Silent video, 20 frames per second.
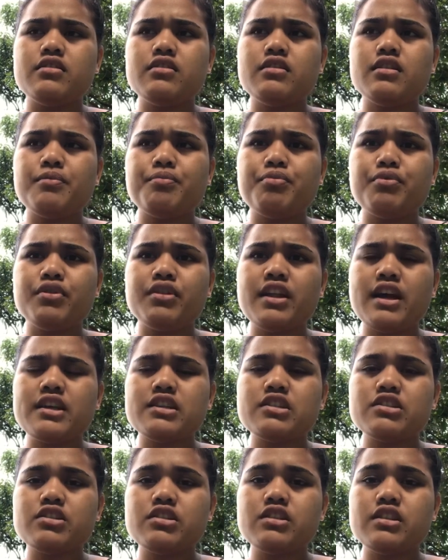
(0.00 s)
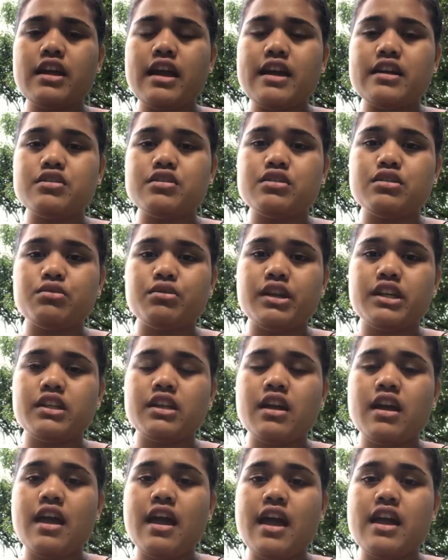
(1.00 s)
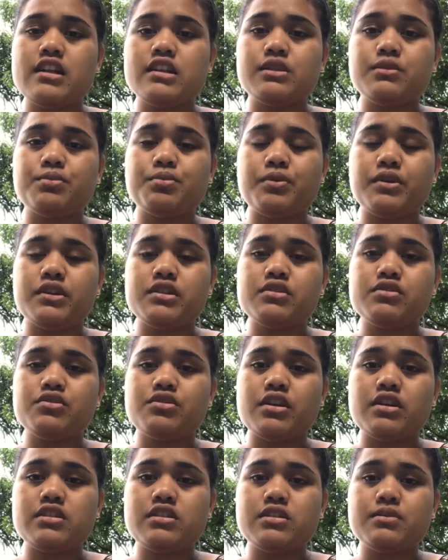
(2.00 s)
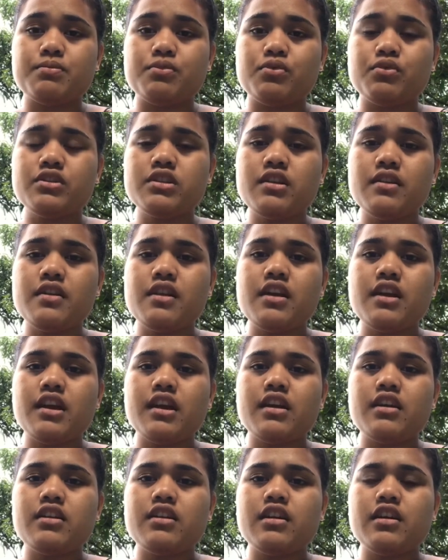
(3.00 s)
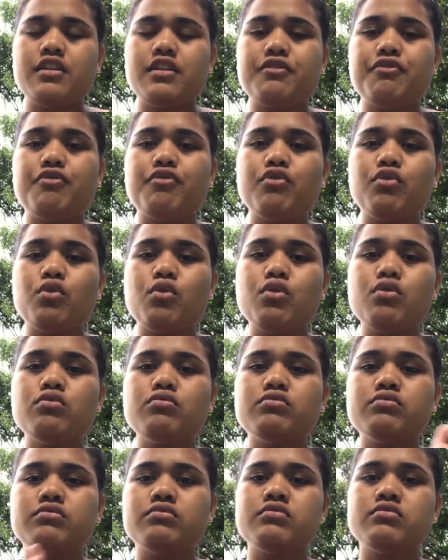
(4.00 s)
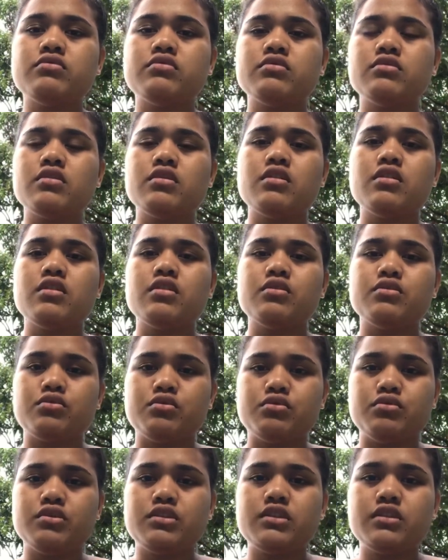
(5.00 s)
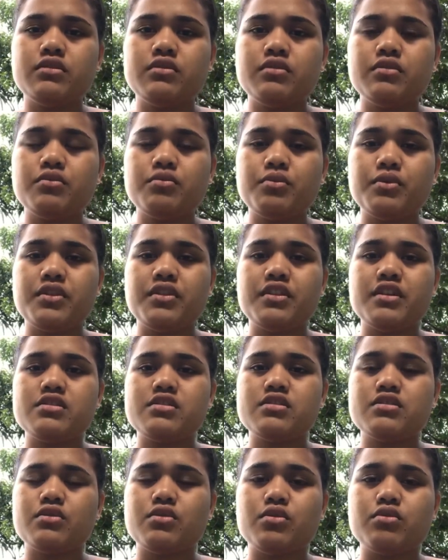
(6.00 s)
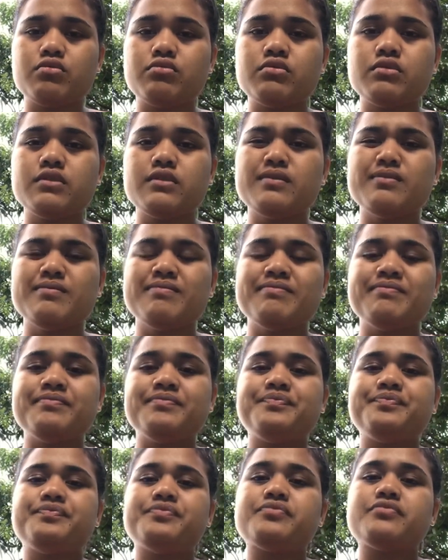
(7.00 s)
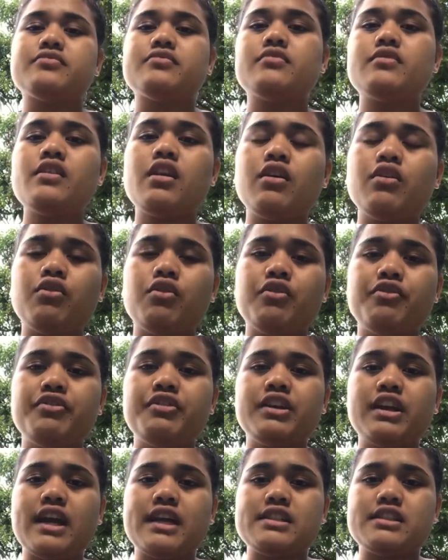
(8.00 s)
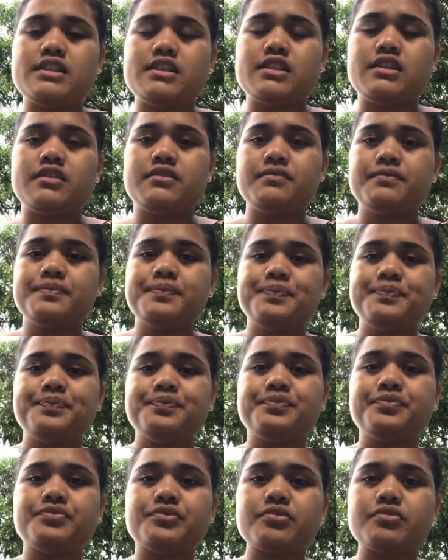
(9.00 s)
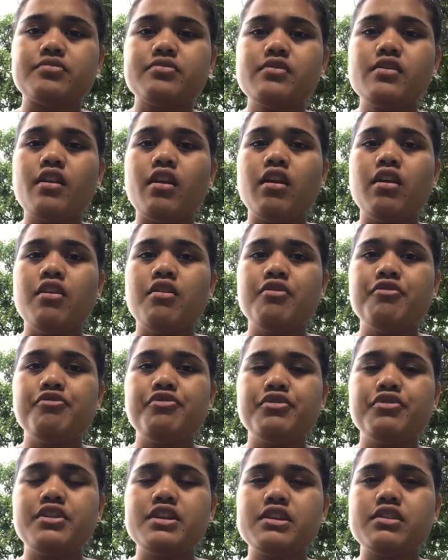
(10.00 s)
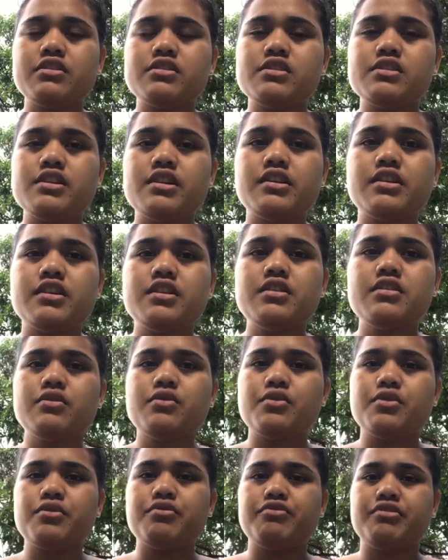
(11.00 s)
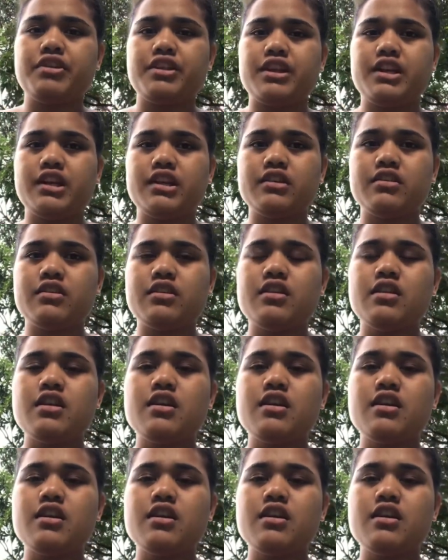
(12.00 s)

the production and trade and transport, it flow good when there's no COVID-19. For the second core reading,